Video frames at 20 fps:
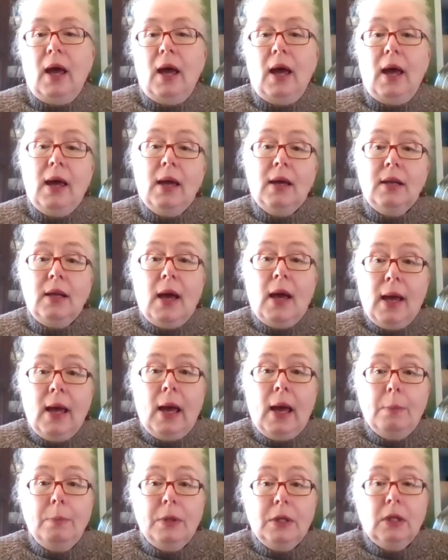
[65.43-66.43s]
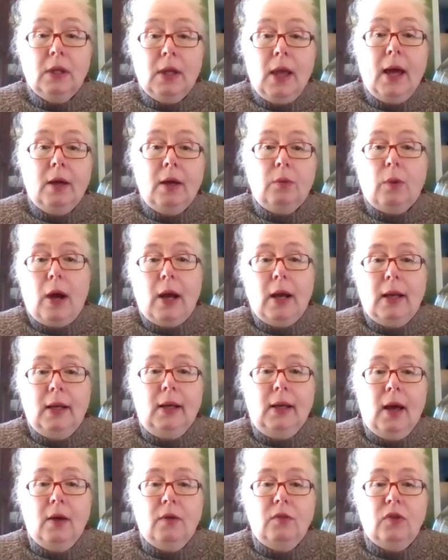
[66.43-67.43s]
And I happen to like writing
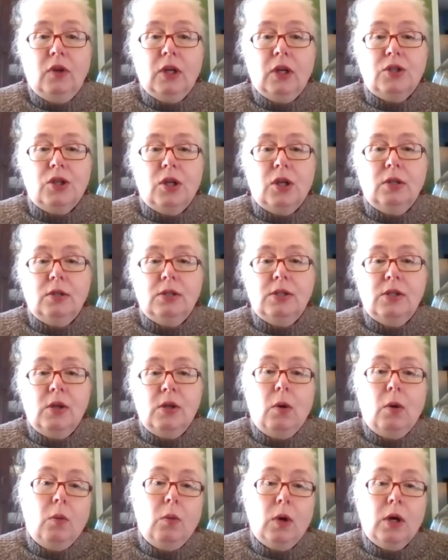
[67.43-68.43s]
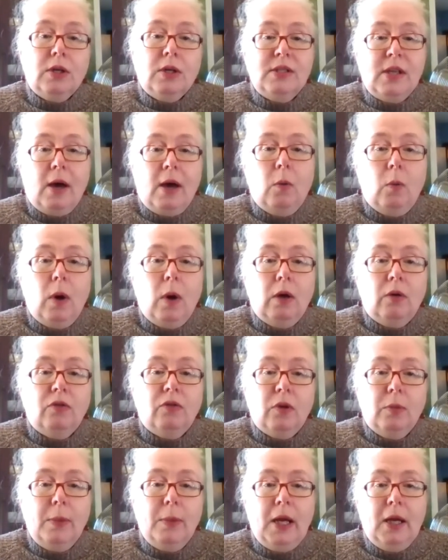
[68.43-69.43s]
nonfiction, so it works out well
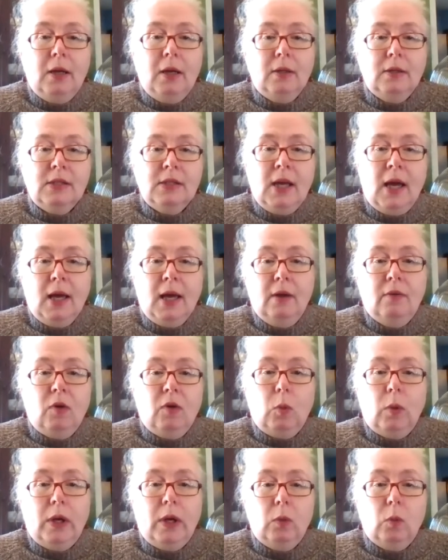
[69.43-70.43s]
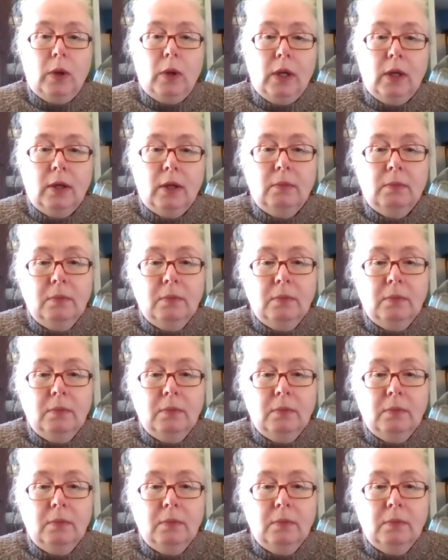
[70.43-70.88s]
for me. It's kind of a win-win.